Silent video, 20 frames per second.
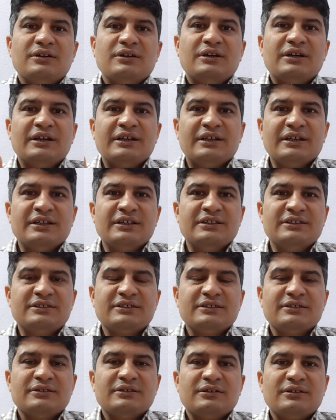it is
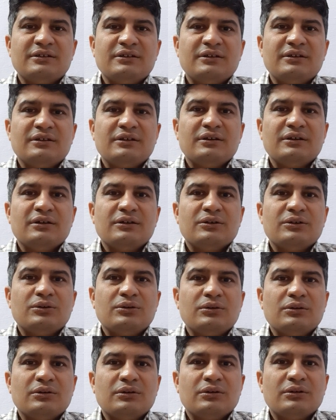
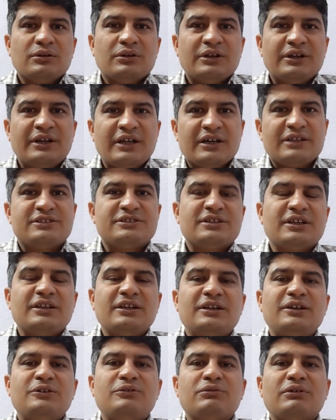reduction
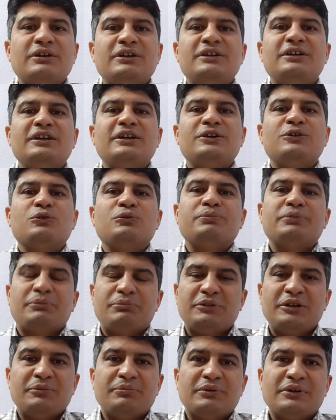in 20 to
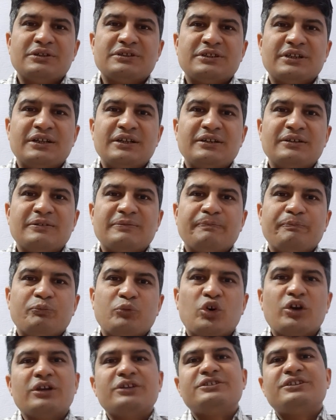50%.
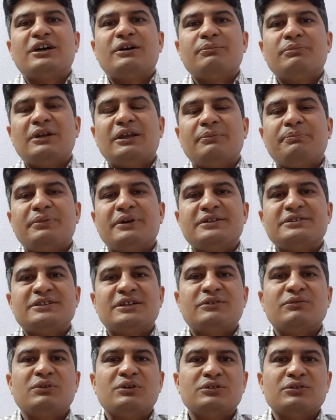For example, a
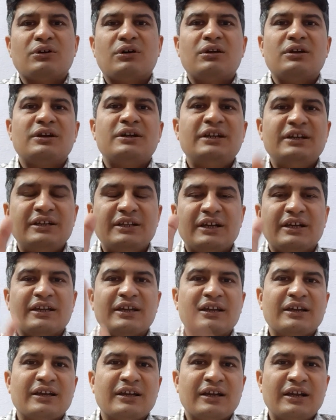patient was already
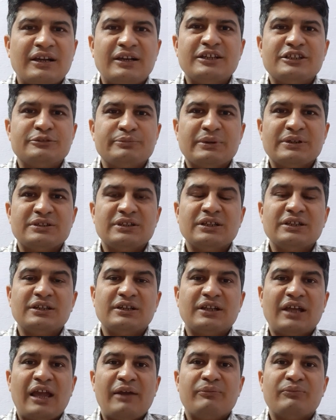taking, and especially the
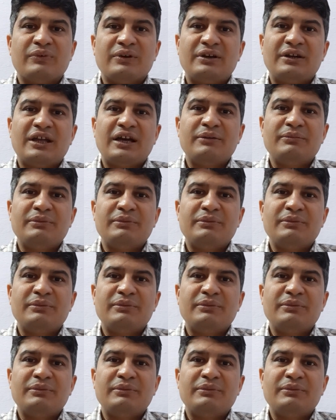type 1,